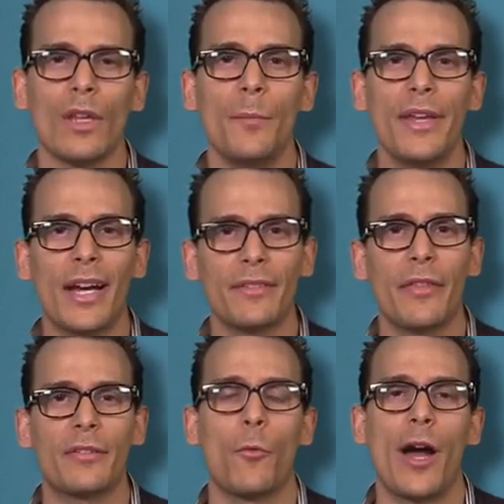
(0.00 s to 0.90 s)
Because of
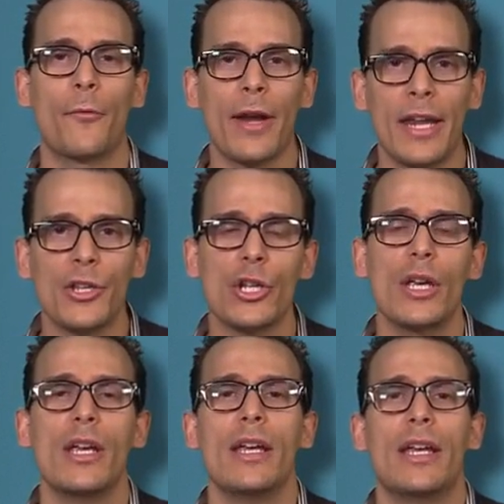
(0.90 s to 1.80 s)
this wide range,
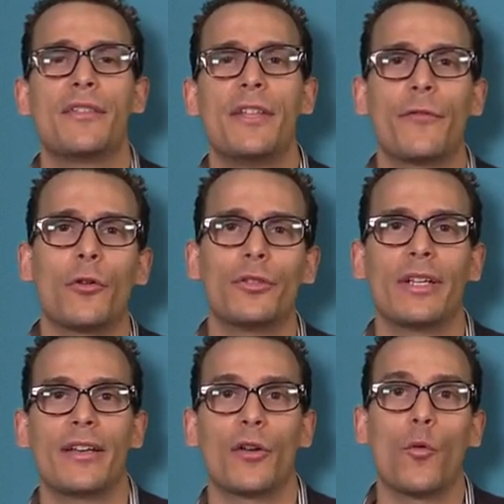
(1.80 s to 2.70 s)
it's difficult to
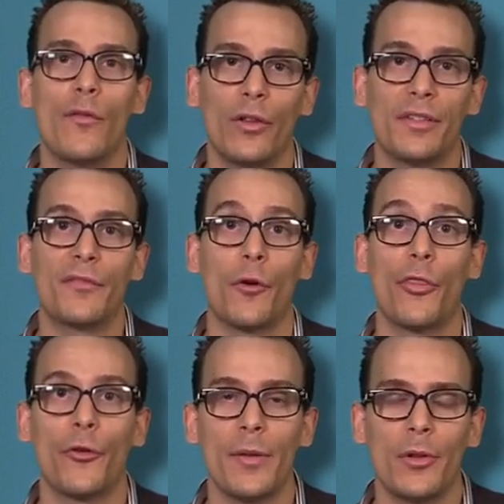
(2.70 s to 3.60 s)
get an equivalence for
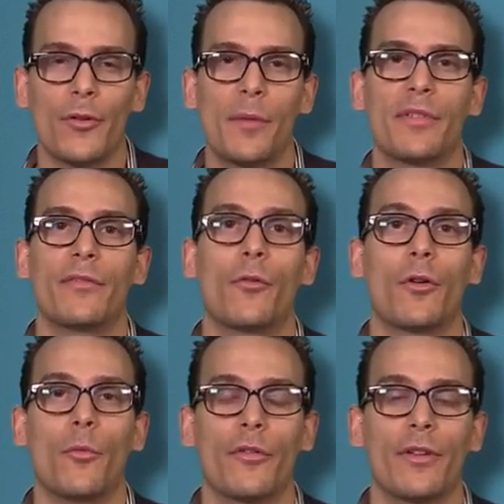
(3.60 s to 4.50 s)
30 milligrams of
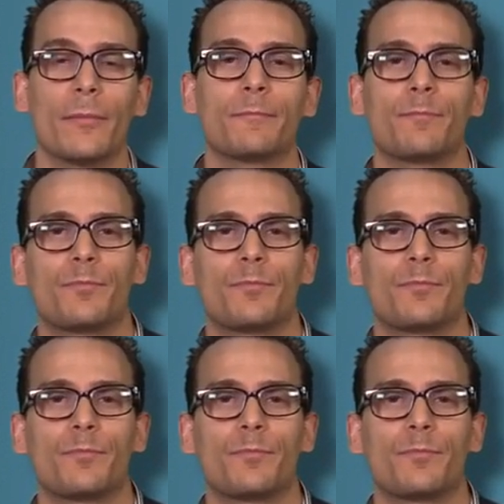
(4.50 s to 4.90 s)
oral morphine.